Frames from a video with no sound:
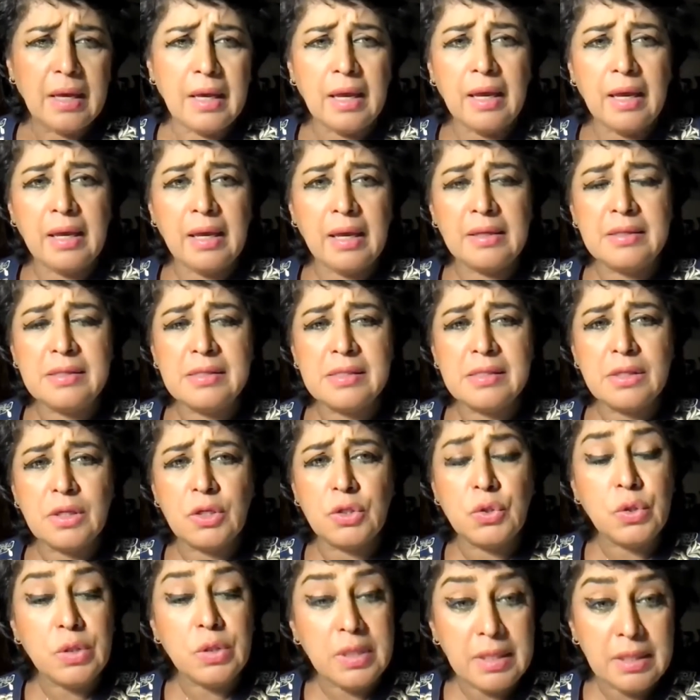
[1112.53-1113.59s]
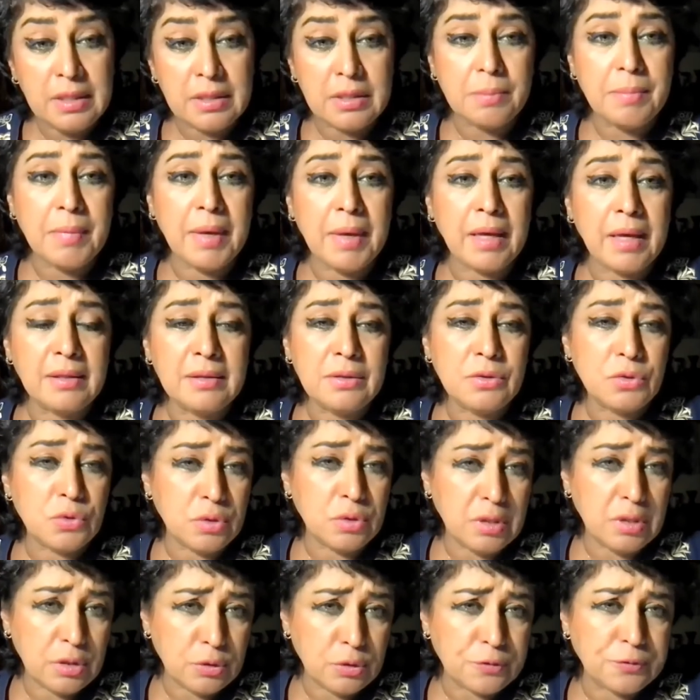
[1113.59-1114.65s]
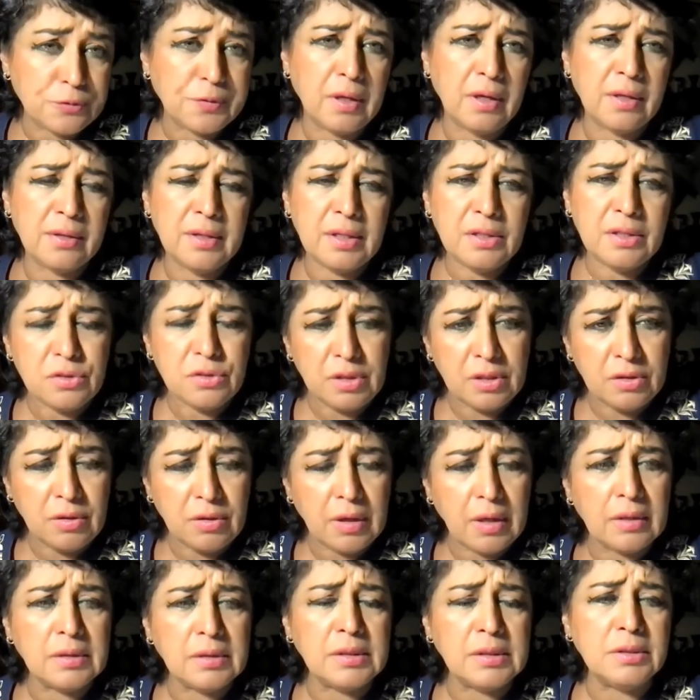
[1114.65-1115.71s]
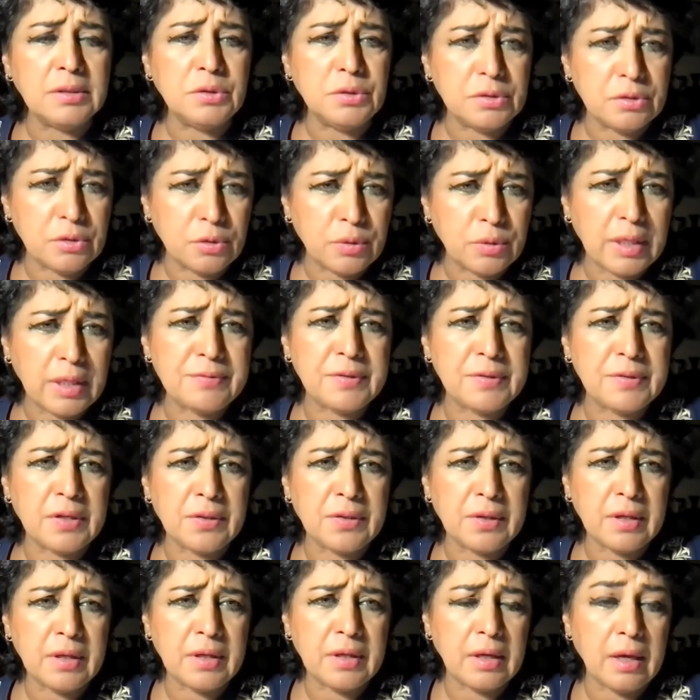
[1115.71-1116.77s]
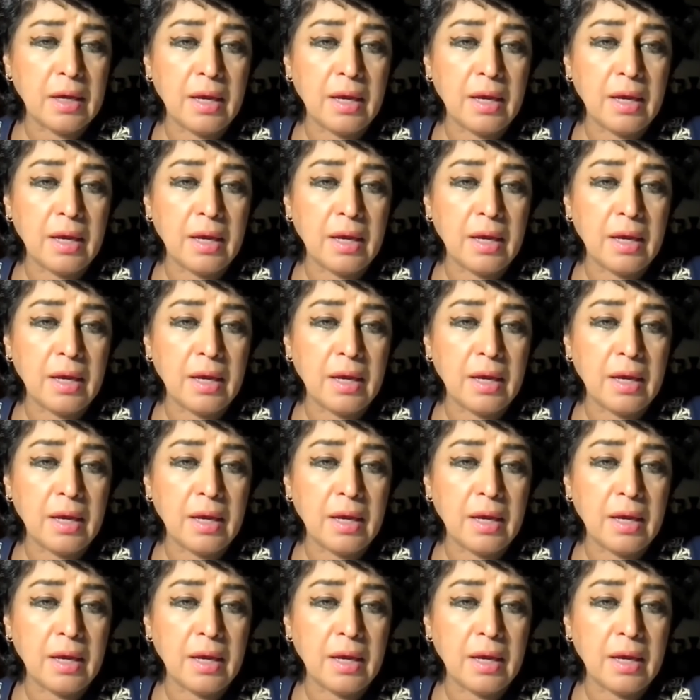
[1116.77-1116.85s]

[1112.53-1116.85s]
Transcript: And you need the man, you need the father, you need the uncle, you need the grandfather.